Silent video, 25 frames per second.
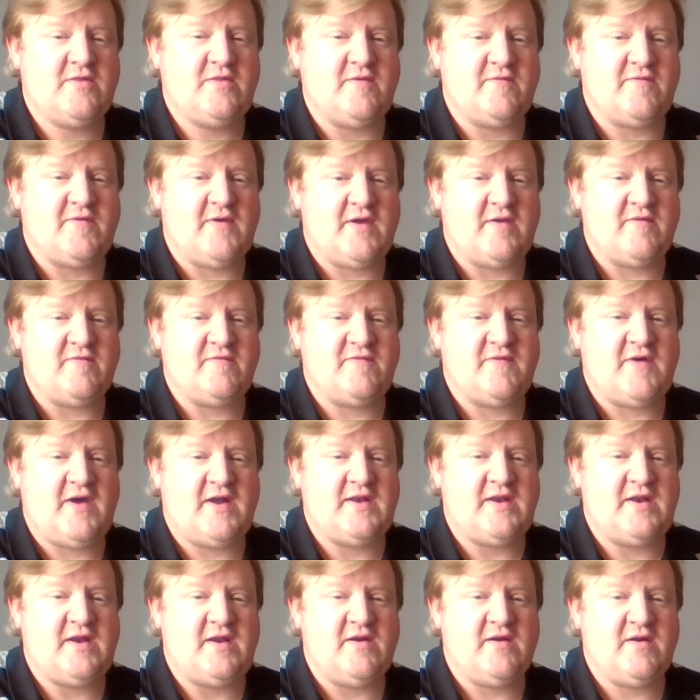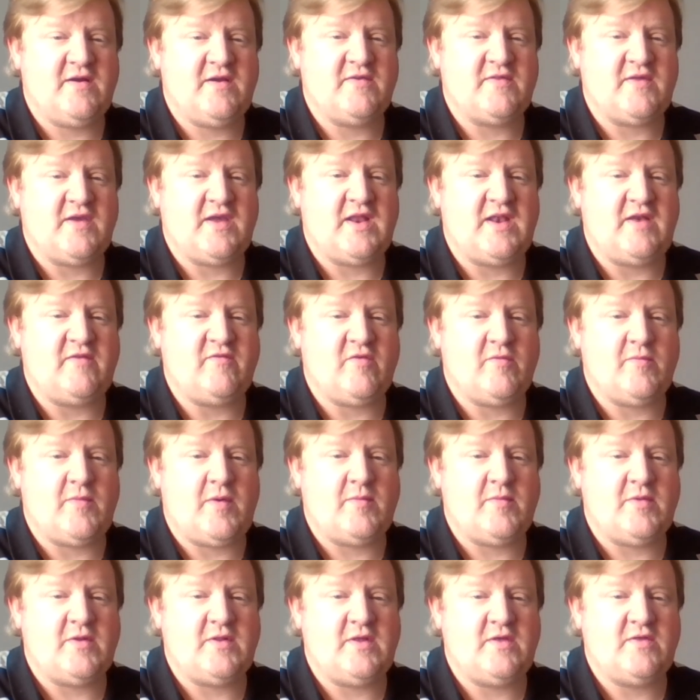if I can find it here, because I can never
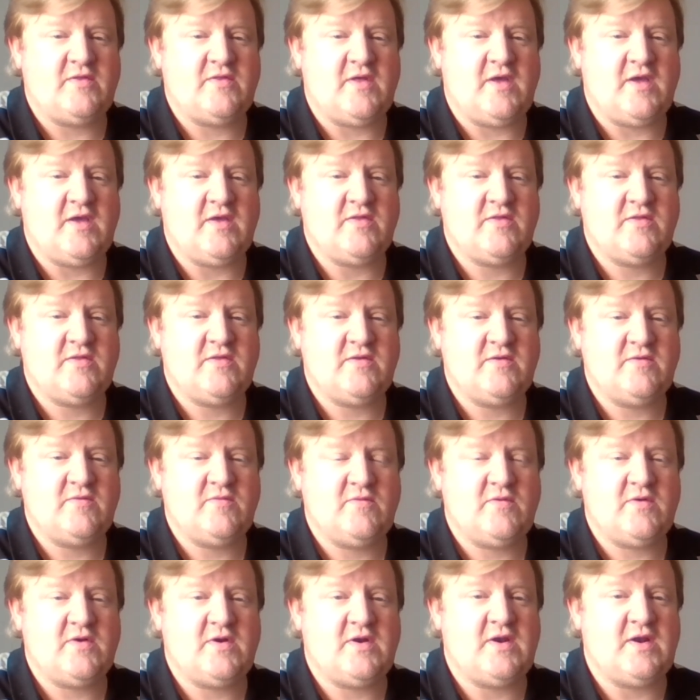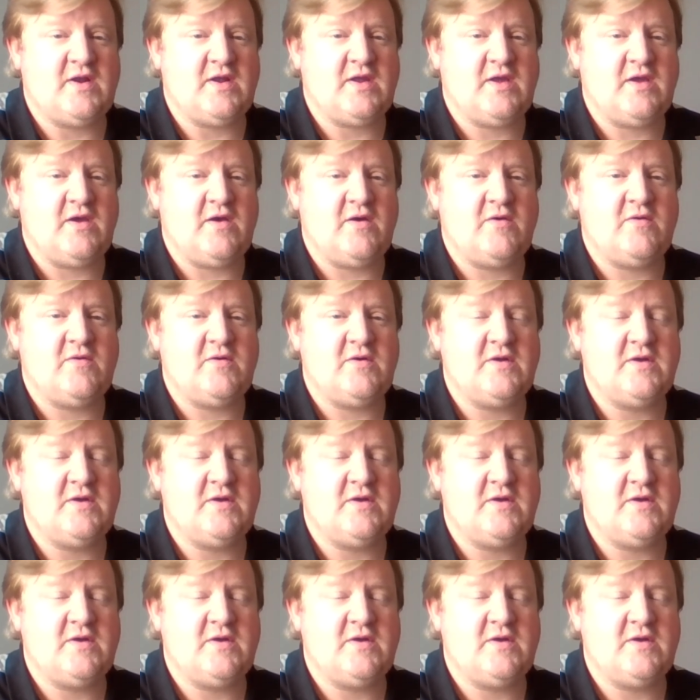remember these things. Where did it go?